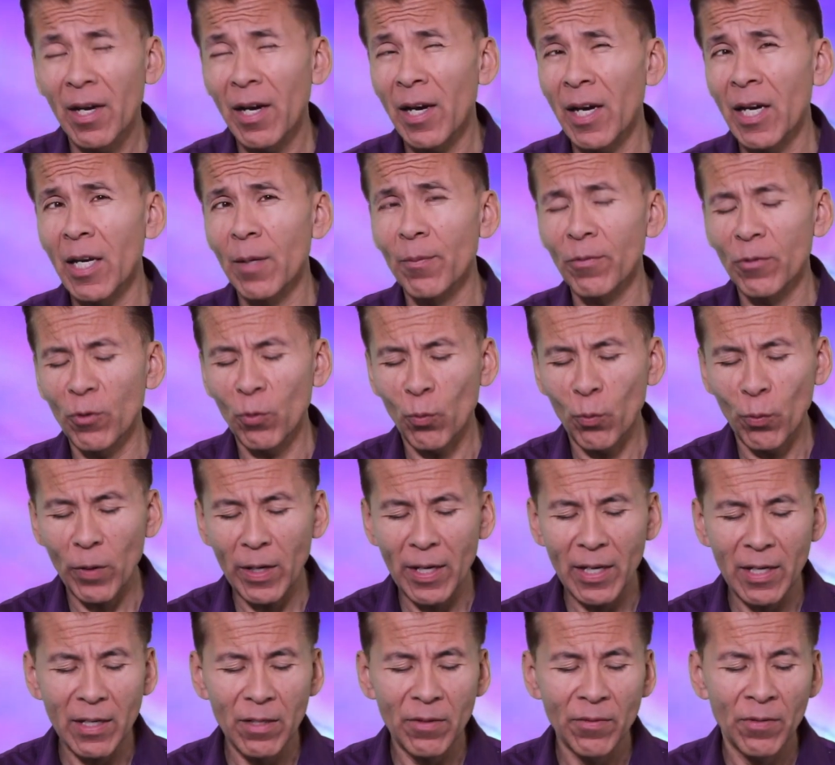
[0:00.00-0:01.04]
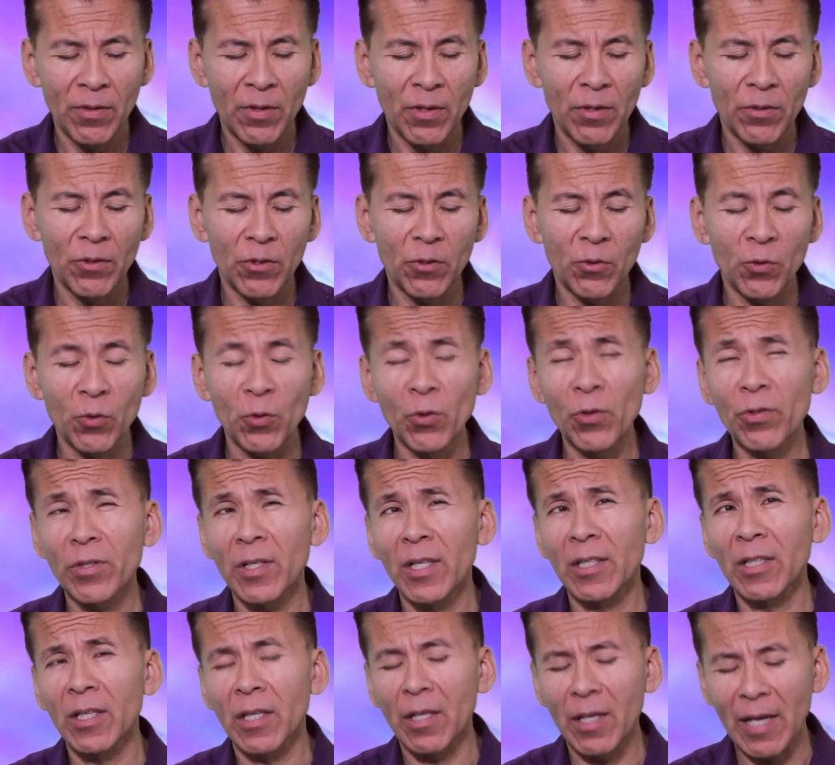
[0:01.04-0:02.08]
I am the way, the
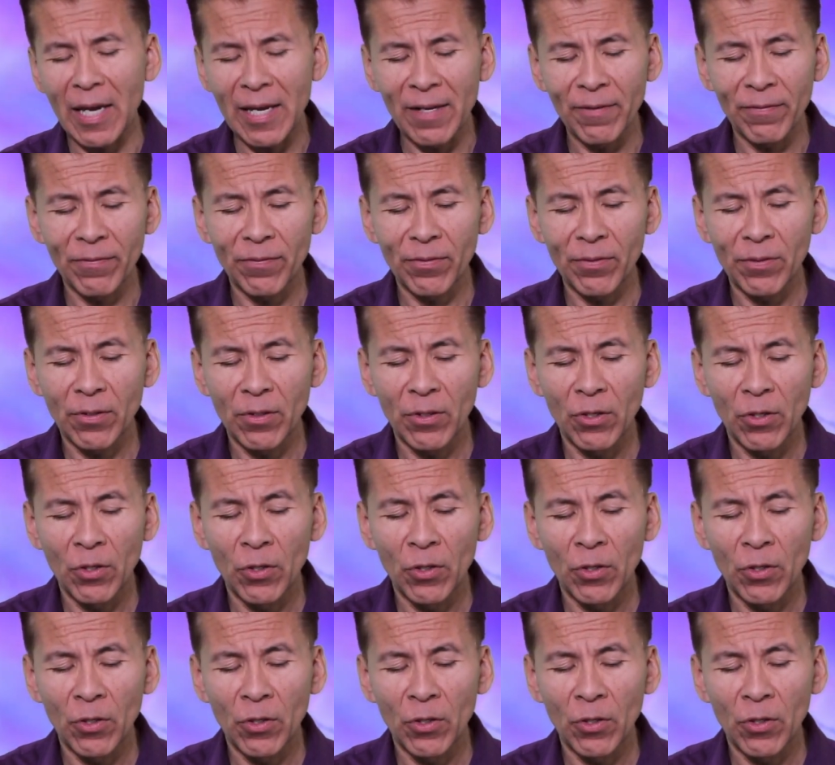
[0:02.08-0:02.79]
truth, and the life.